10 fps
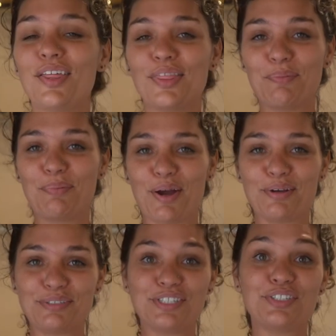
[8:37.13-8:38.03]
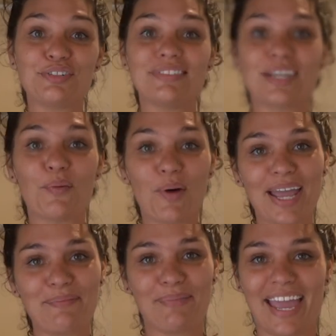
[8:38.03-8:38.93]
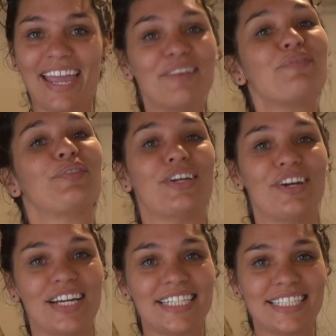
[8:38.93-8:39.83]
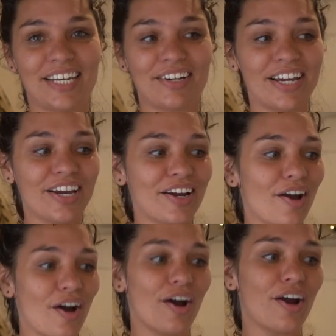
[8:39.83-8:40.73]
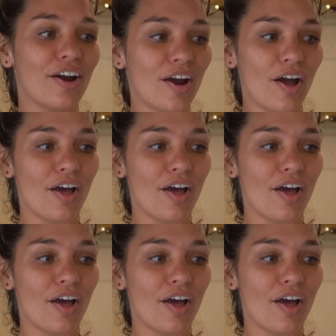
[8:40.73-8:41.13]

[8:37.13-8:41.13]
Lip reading: The pros to choosing white paint for your interior are